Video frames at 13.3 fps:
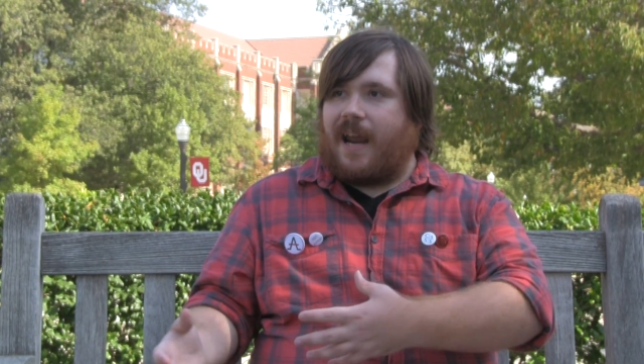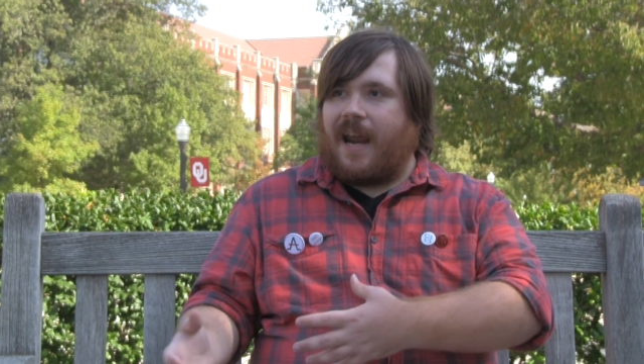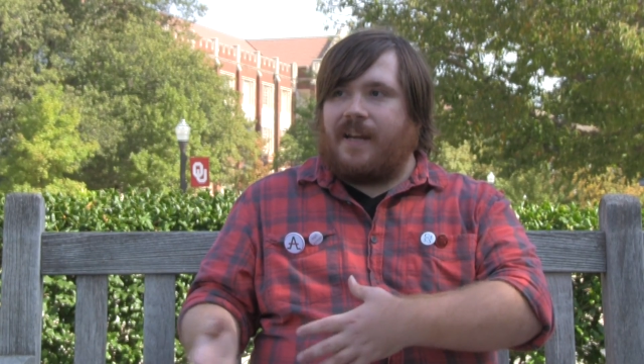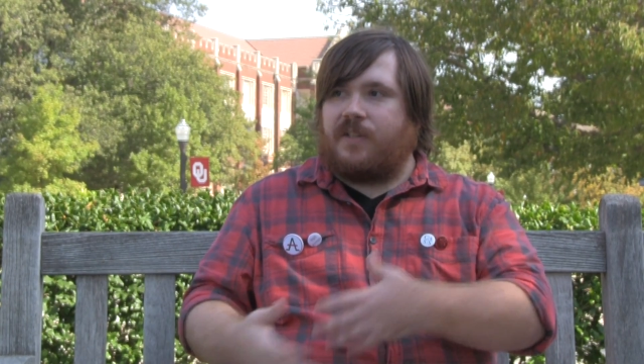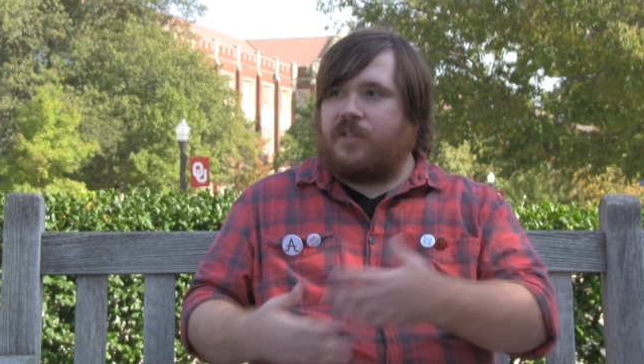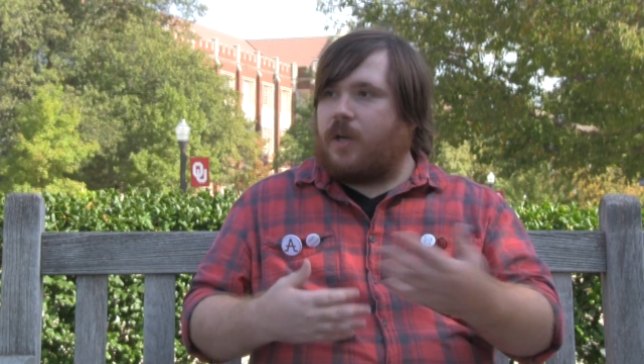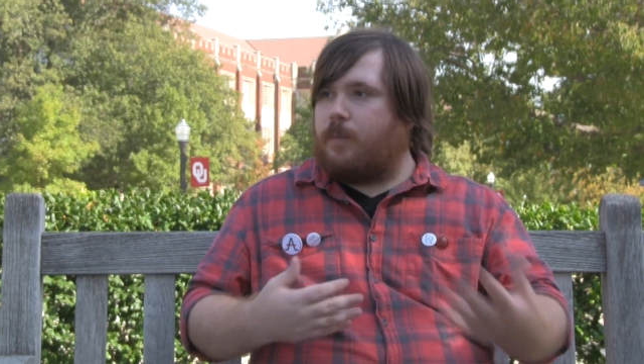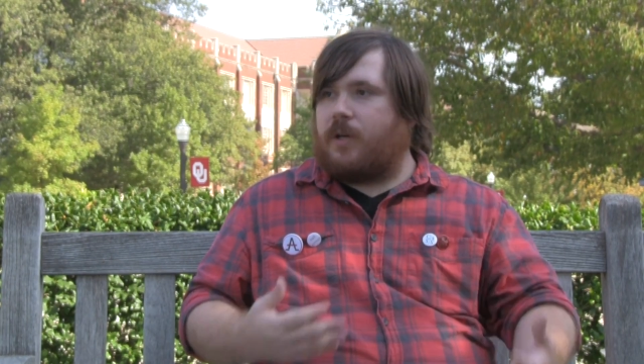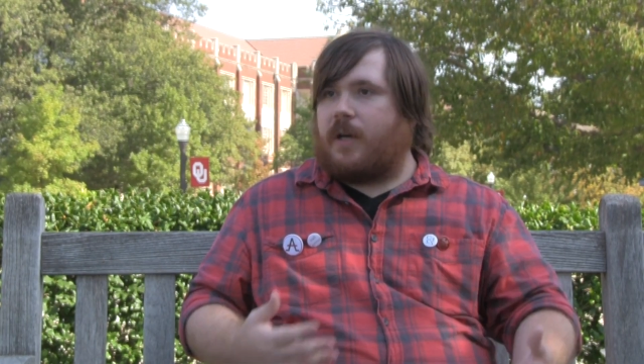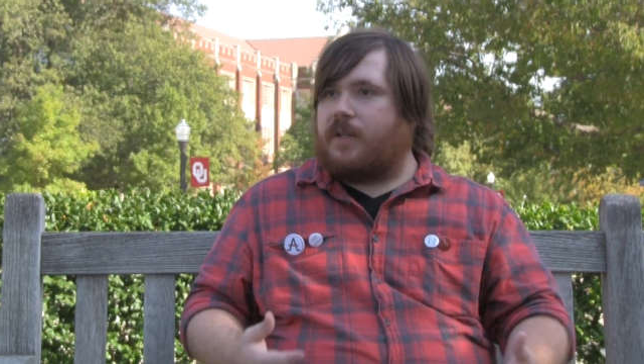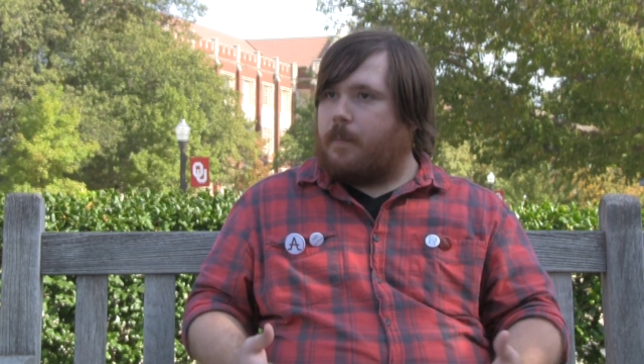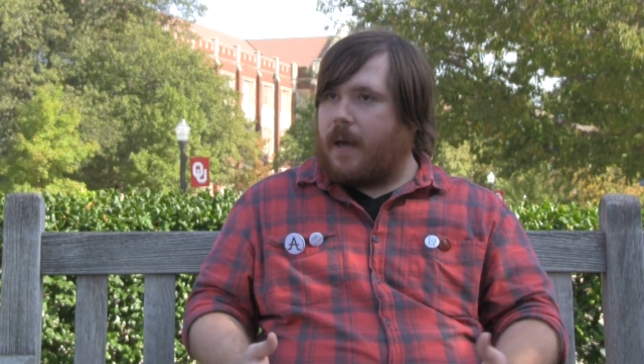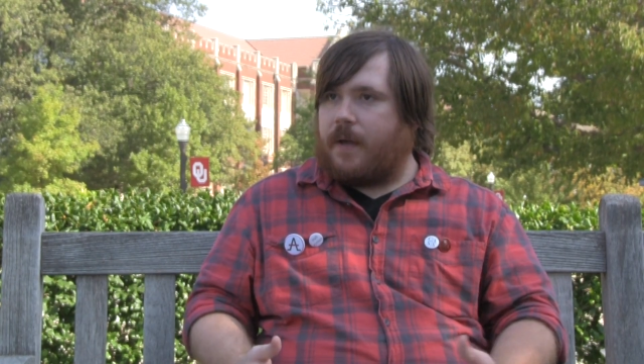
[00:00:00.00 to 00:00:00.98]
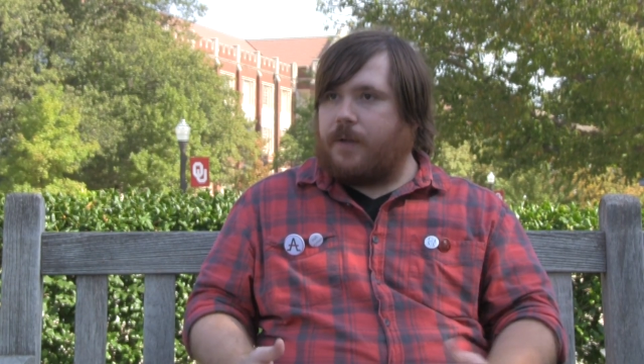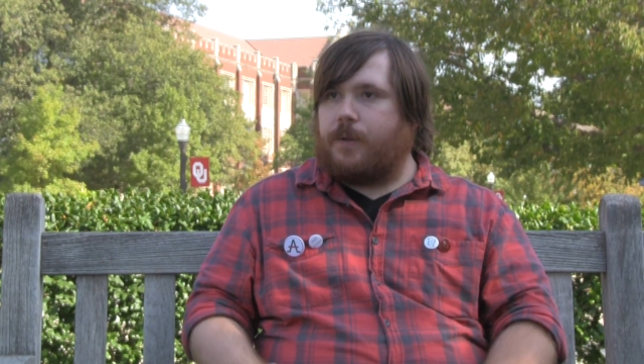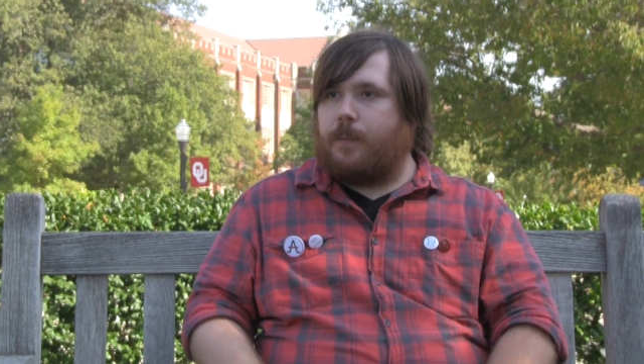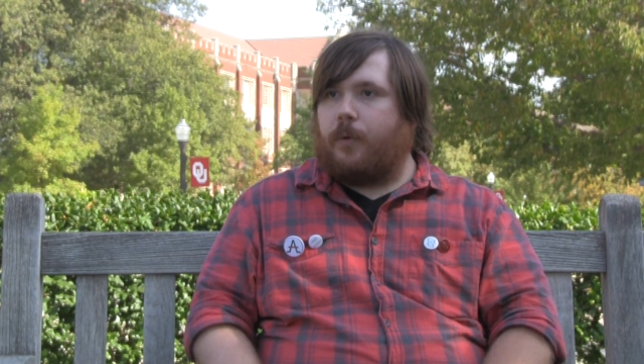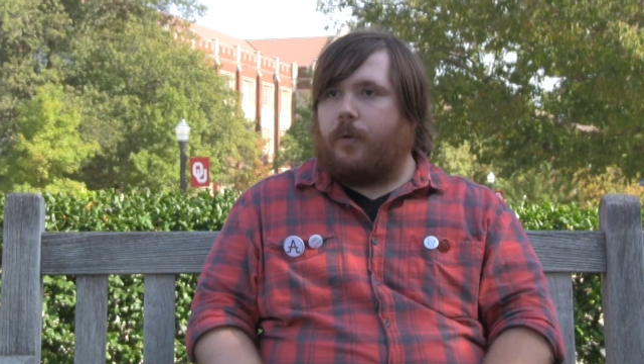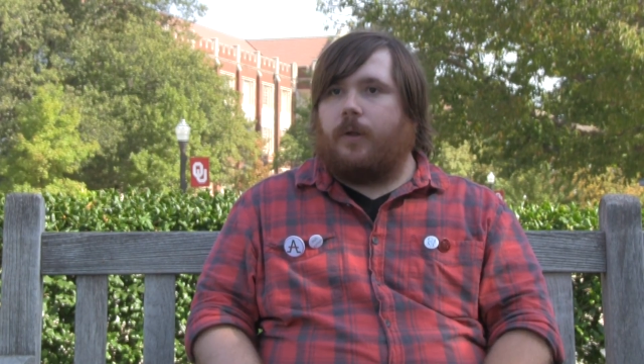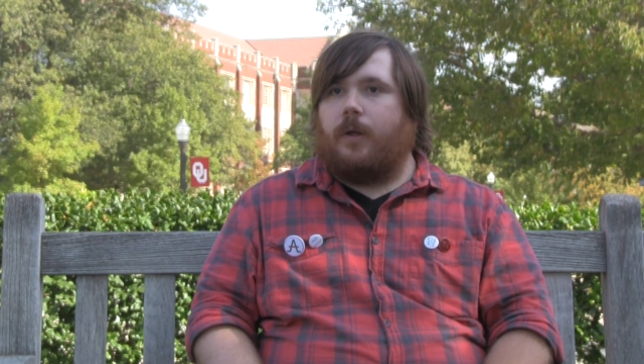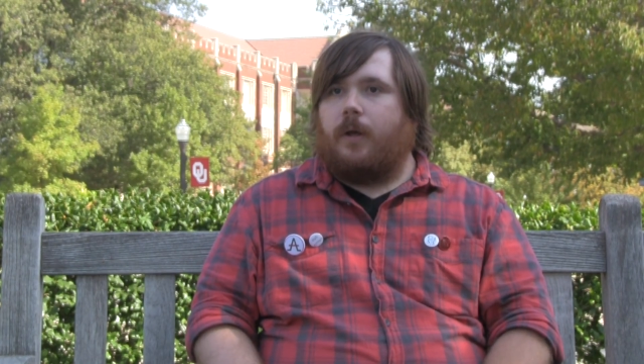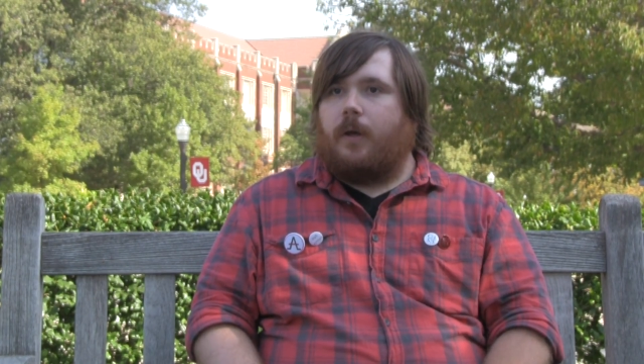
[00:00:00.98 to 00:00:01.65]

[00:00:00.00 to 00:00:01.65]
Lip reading: any subject imaginable